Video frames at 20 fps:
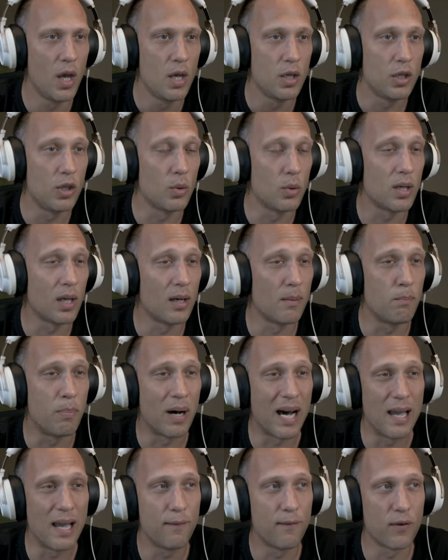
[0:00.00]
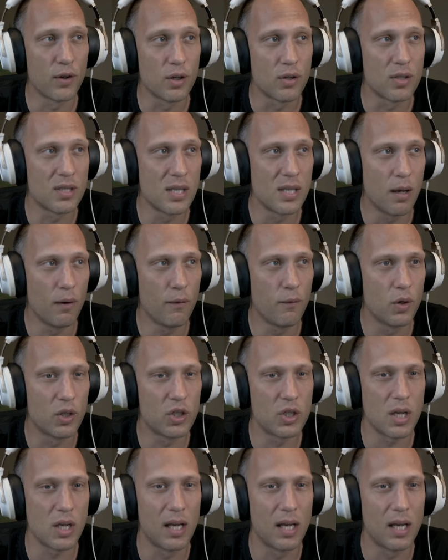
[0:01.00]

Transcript: you can buy for yourself which